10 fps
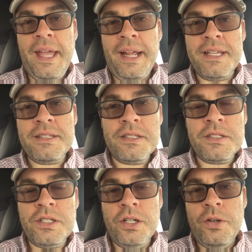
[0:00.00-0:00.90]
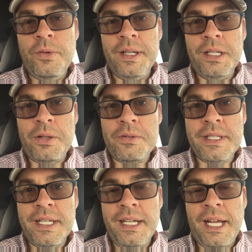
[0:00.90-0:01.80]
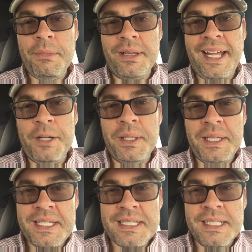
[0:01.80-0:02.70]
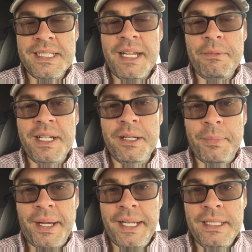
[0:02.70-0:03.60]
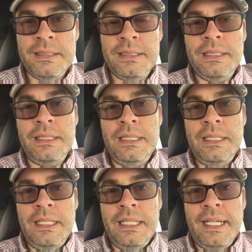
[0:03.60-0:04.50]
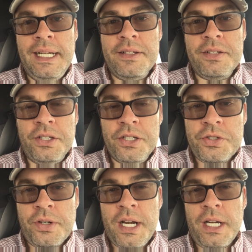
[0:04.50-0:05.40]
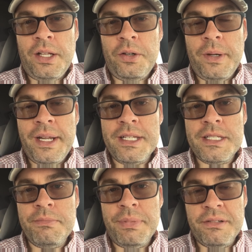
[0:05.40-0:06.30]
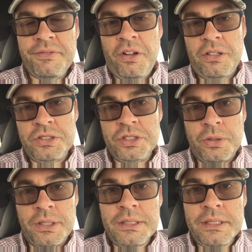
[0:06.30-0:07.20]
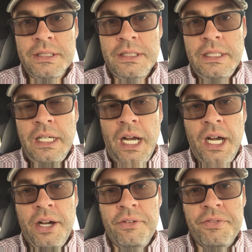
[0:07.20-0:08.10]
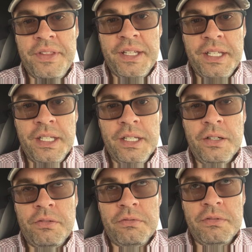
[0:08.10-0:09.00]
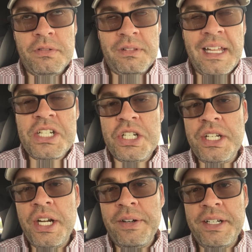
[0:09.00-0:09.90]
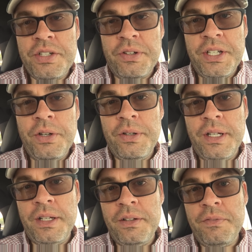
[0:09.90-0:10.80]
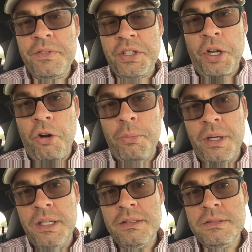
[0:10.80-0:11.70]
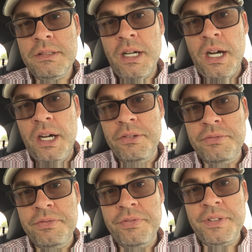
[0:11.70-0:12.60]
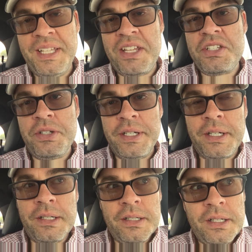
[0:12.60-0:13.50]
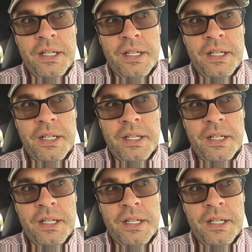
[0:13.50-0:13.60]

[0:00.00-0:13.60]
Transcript: Hey guys, so in closing, I'm glad we leased it and we didn't buy it. It's a good truck a lot of ways, but it falls short of the legendary Toyota Tacoma of yesteryear.